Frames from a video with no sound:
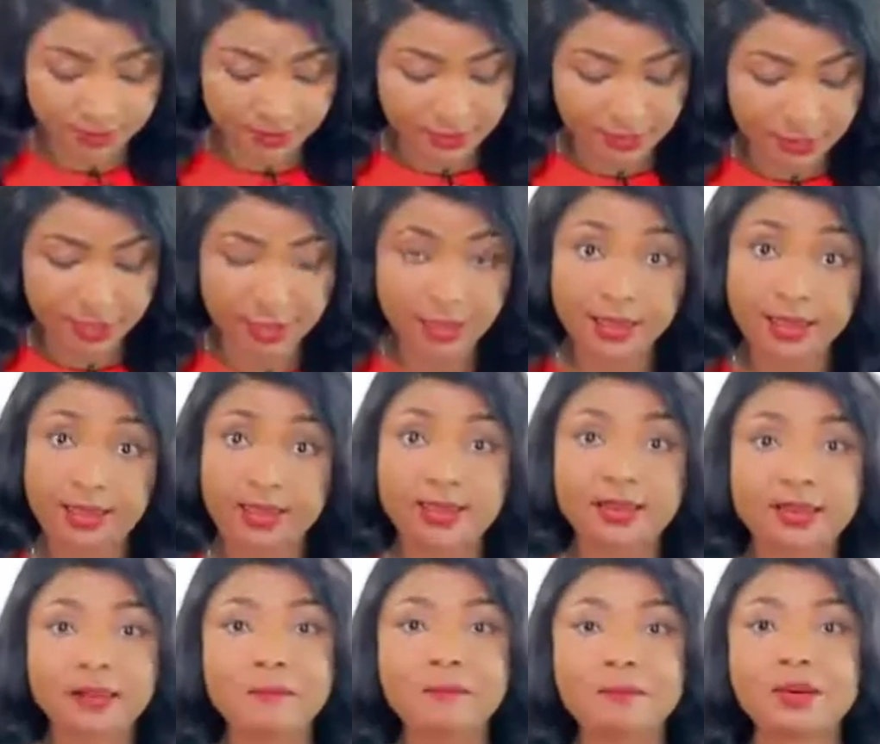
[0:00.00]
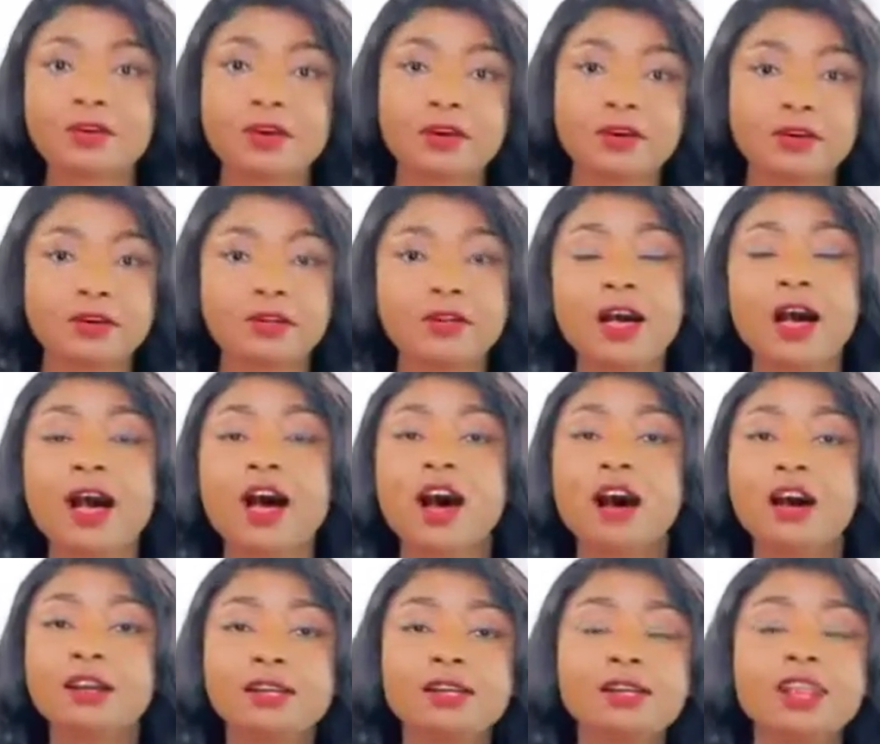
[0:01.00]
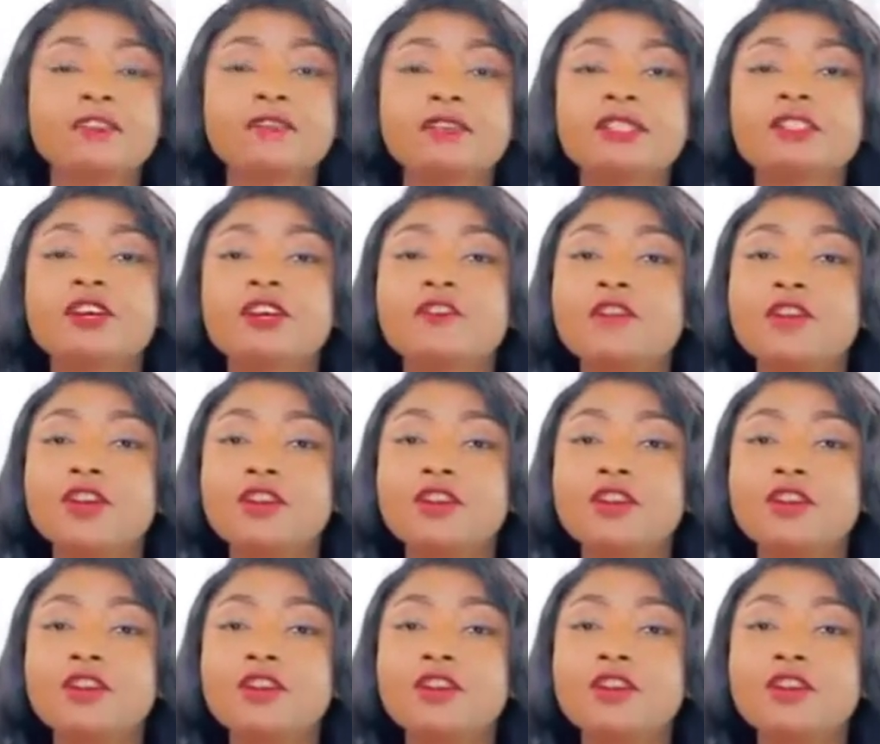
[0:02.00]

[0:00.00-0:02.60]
ta-da, Miracle, on the 11th of